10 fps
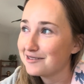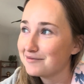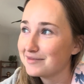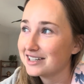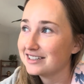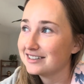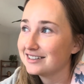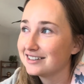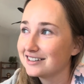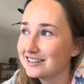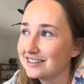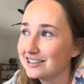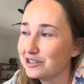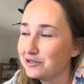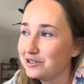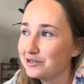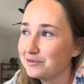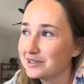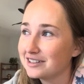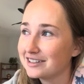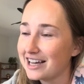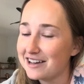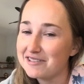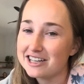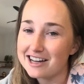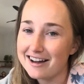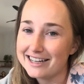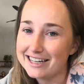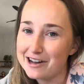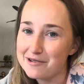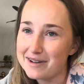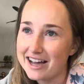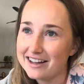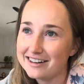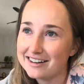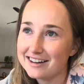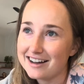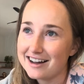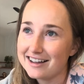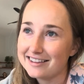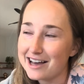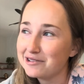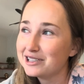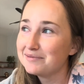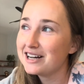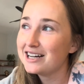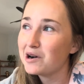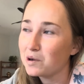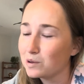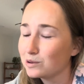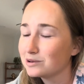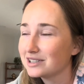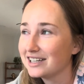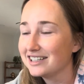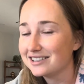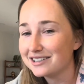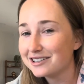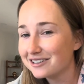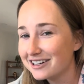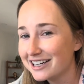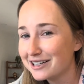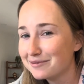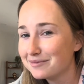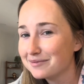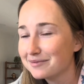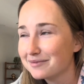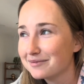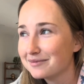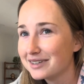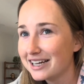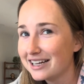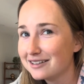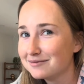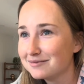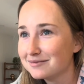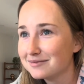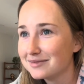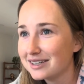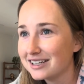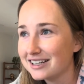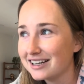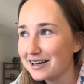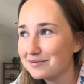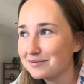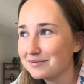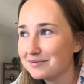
my YouTube name, A Tiny Nomad, that was my old Instagram name, and